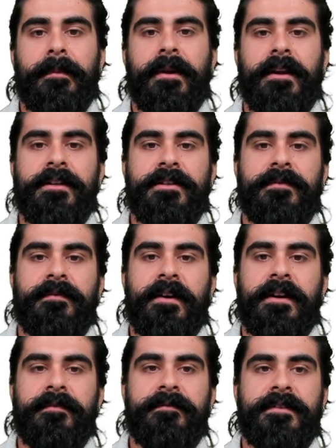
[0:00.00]
plus
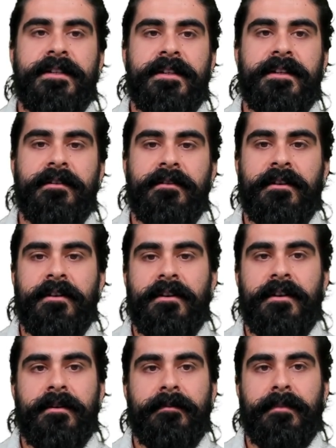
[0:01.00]
5t
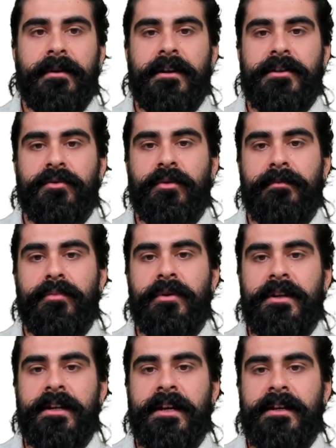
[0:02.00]
plus
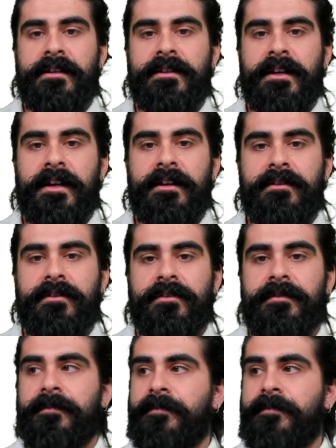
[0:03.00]
1.88.